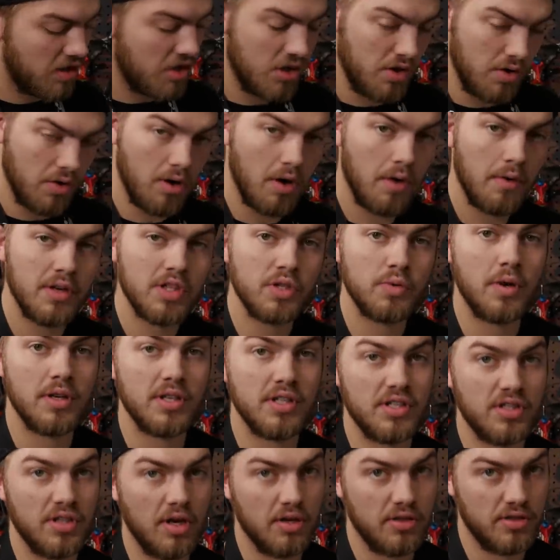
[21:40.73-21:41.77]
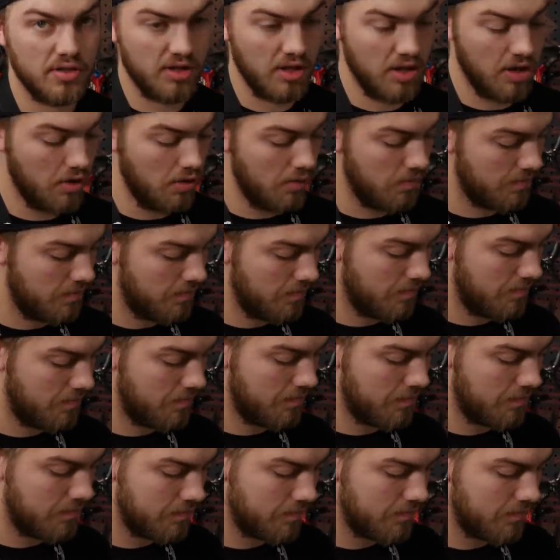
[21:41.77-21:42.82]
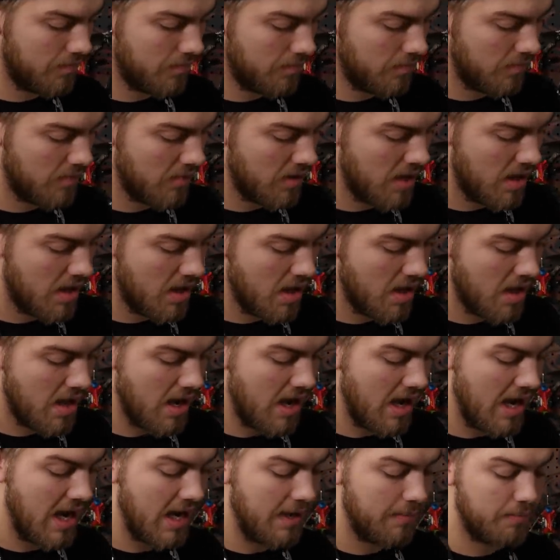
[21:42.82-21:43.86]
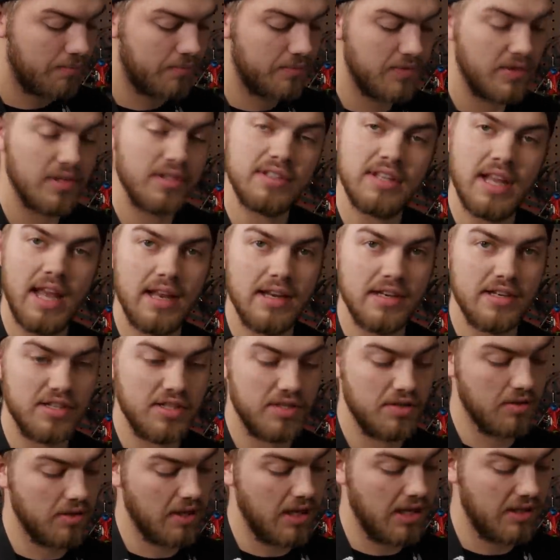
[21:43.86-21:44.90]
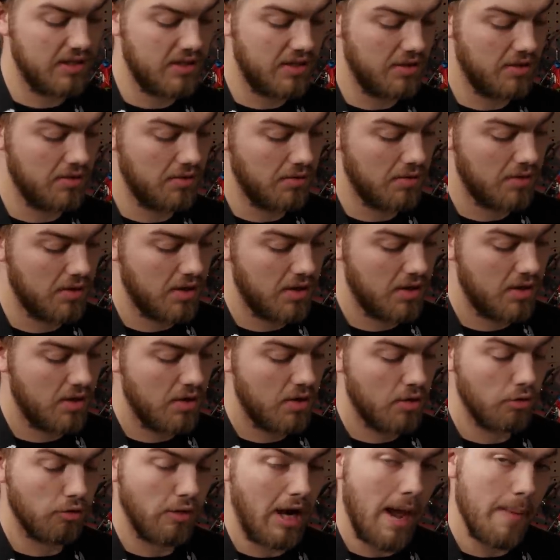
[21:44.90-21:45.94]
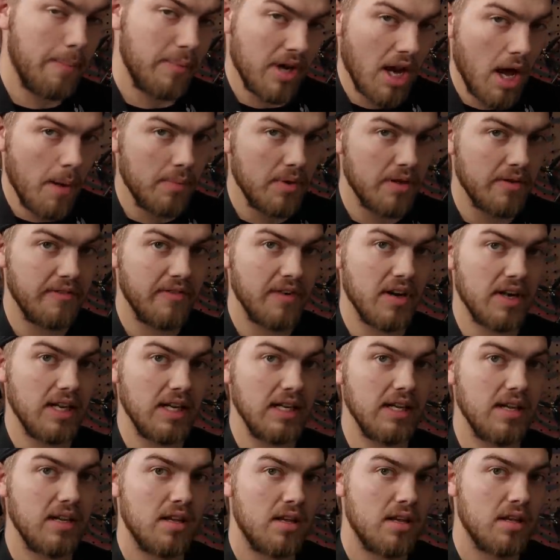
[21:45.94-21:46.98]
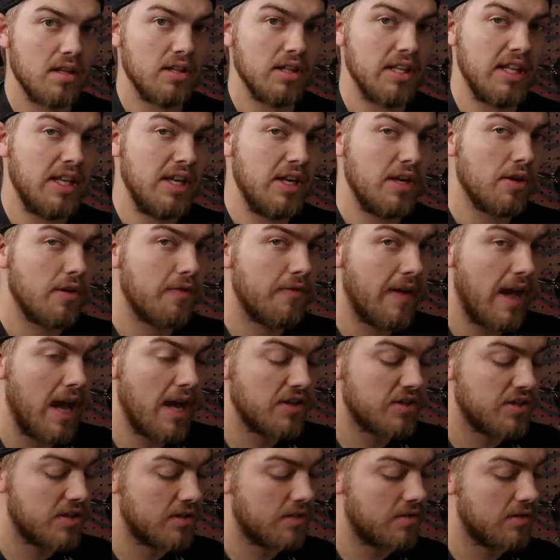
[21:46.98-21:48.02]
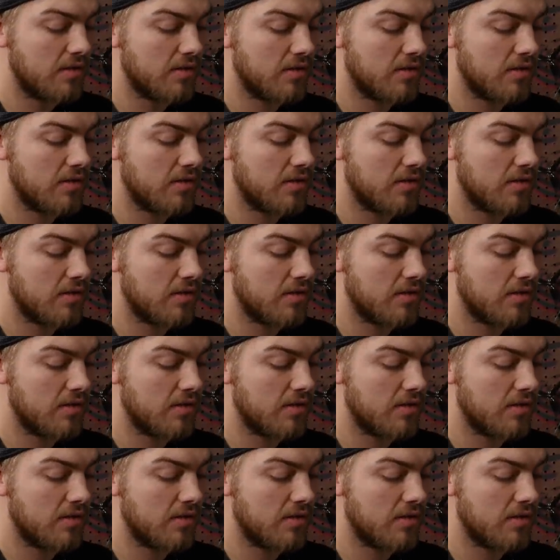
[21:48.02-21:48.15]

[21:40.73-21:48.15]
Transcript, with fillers: You always want to start slow. I tend to like to ramp it up in a very linear fashion.